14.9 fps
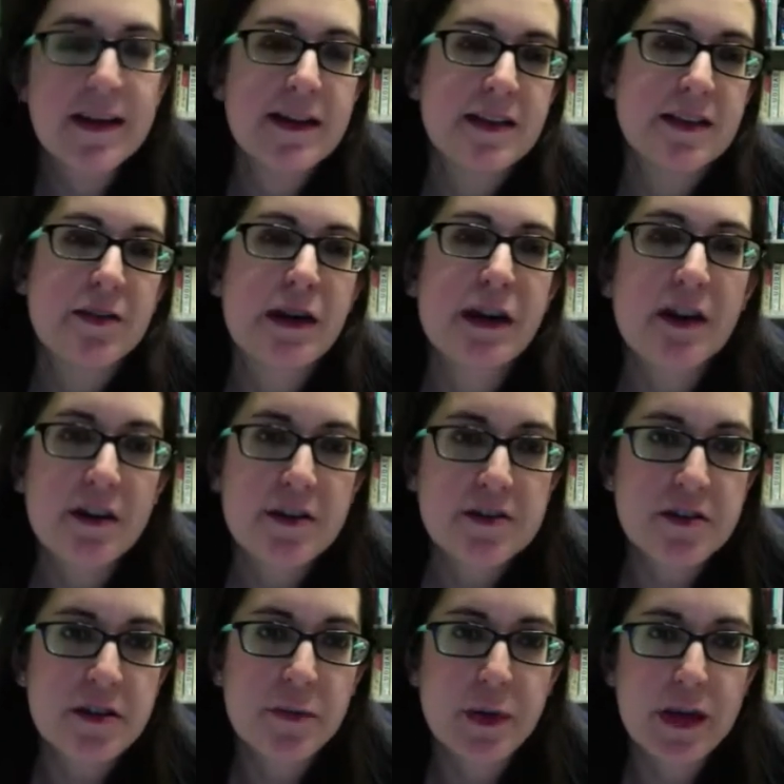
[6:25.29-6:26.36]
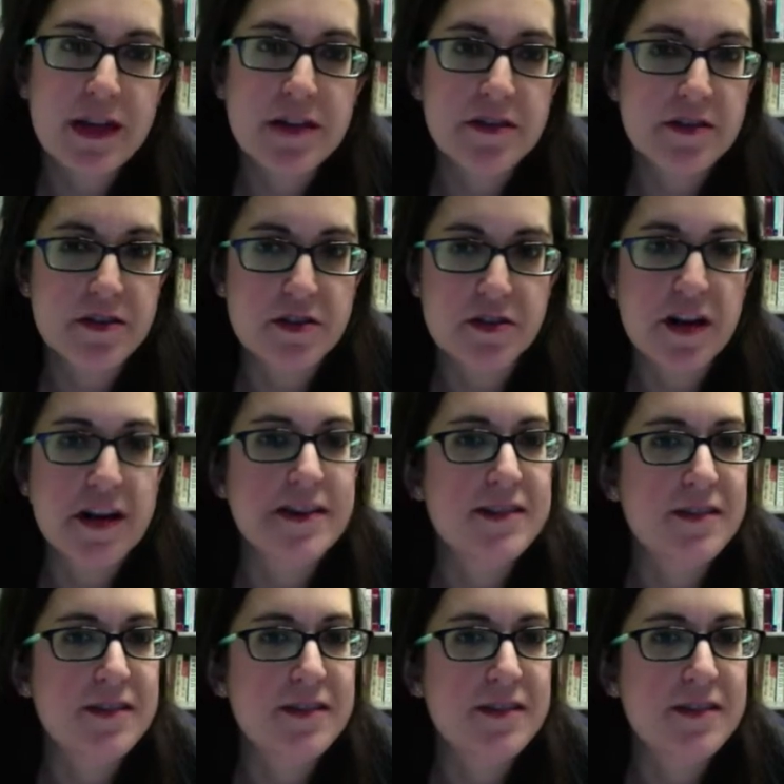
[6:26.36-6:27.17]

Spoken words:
so I encourage you to play to your strengths